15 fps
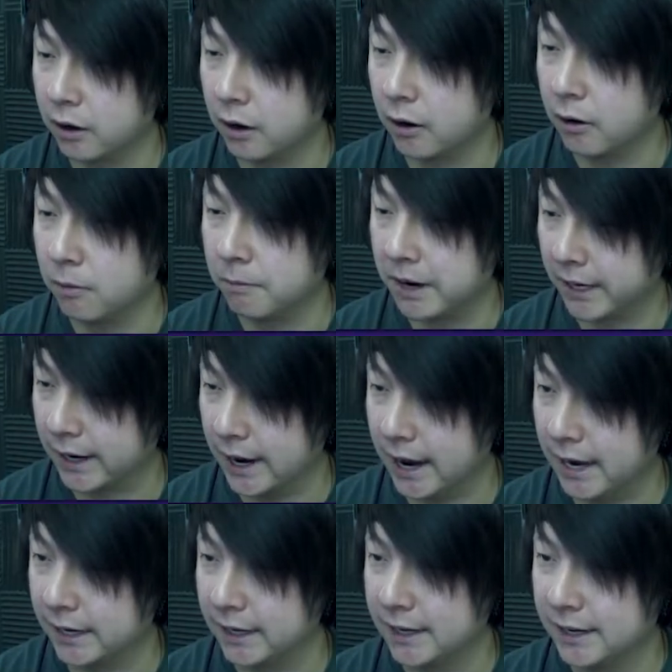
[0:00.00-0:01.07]
Oh, my
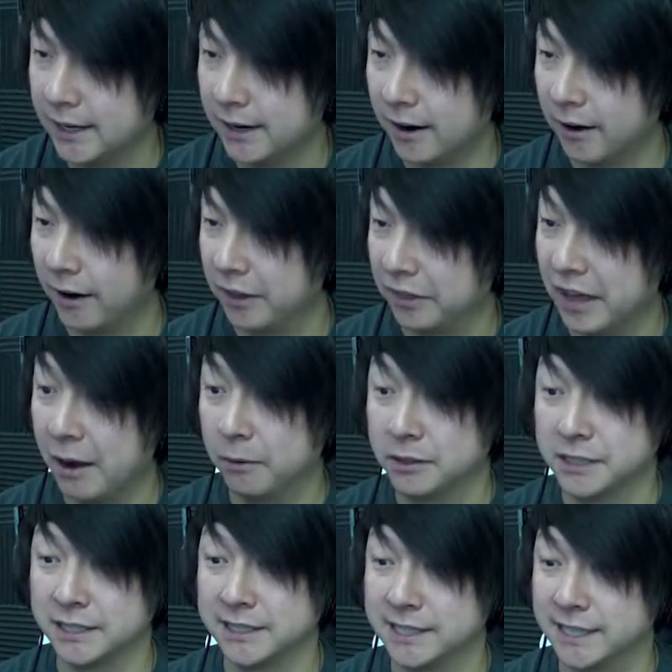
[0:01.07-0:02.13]
God. All right. That
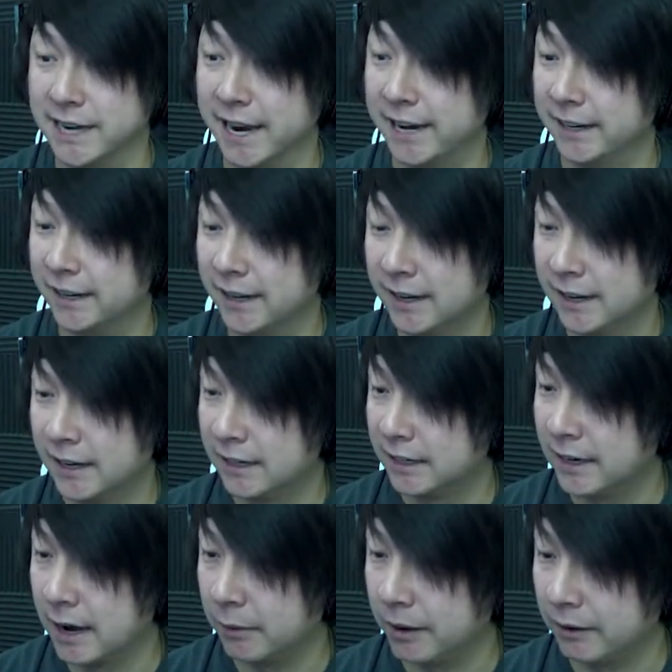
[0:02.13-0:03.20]
was insane.
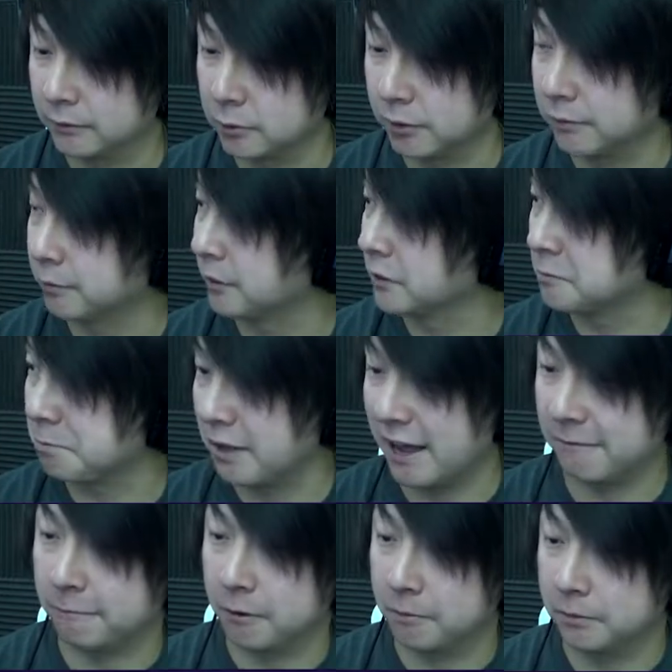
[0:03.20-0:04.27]
Now we have to wait for this
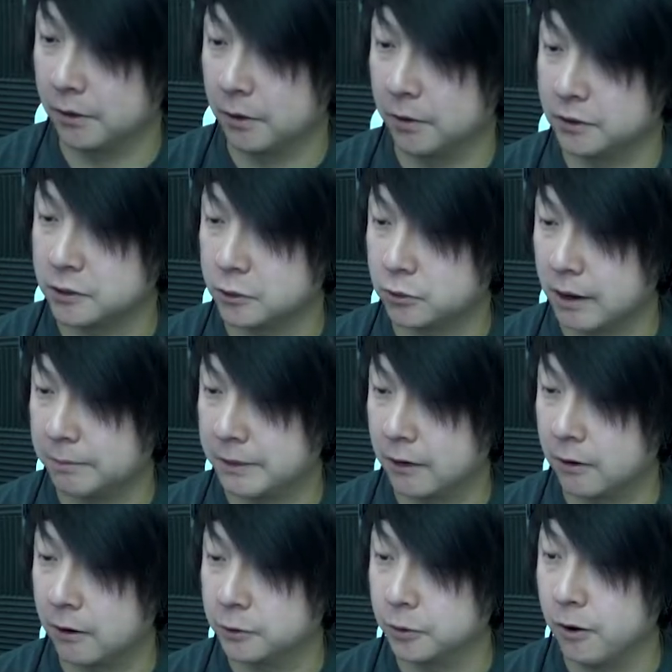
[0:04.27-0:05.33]
platform below us to drop
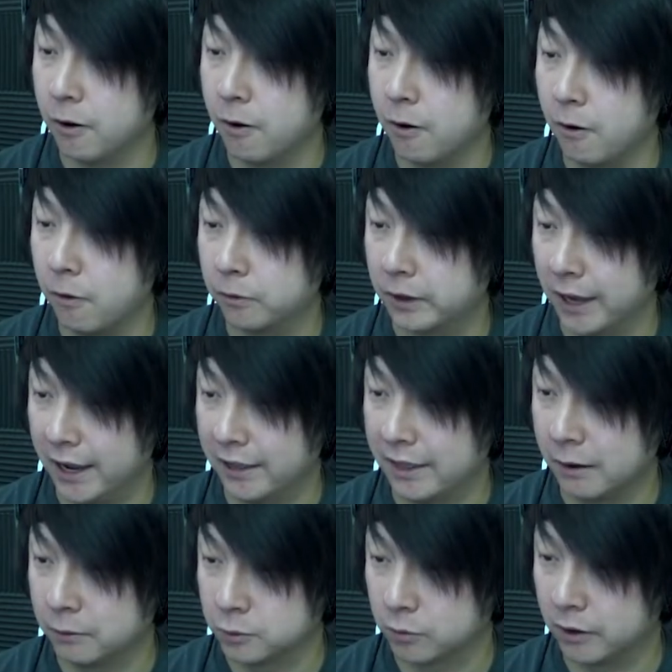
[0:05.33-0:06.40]
down onto it. Okay,
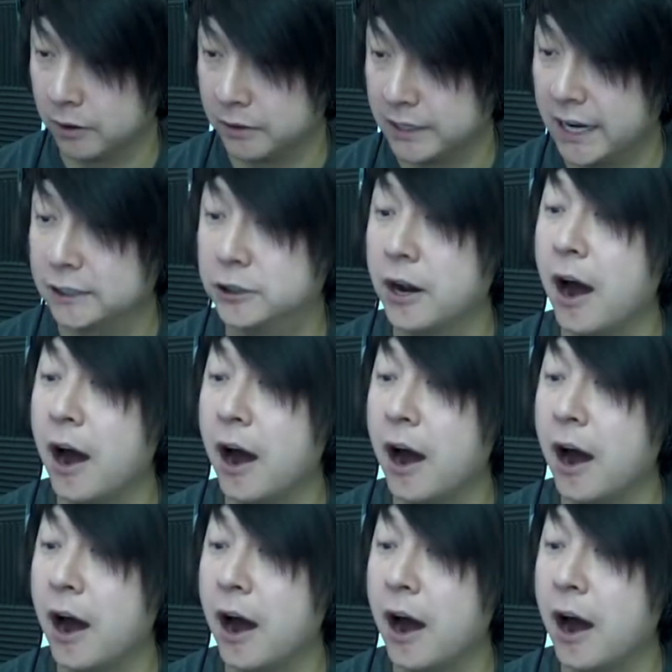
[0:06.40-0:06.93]
that was right on the edge.